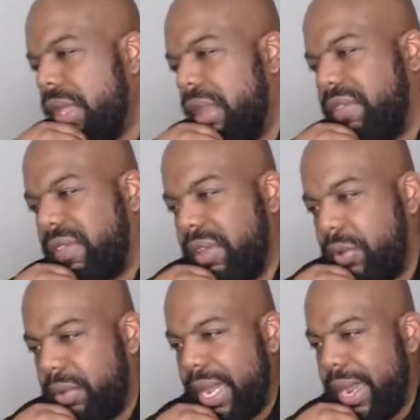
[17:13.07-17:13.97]
is
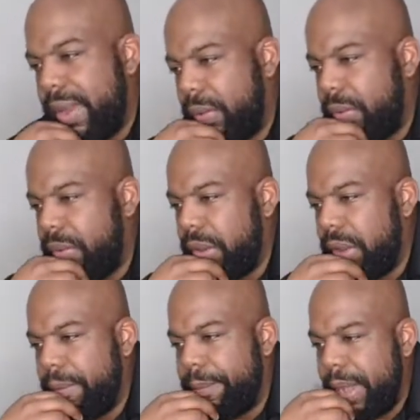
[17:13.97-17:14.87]
still down
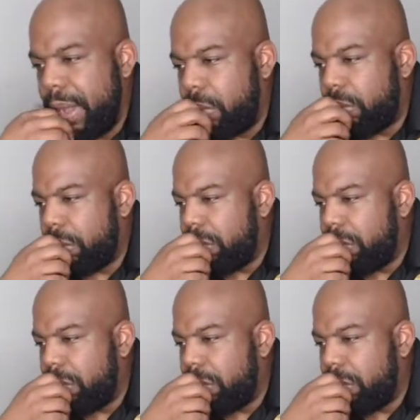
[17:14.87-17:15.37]
about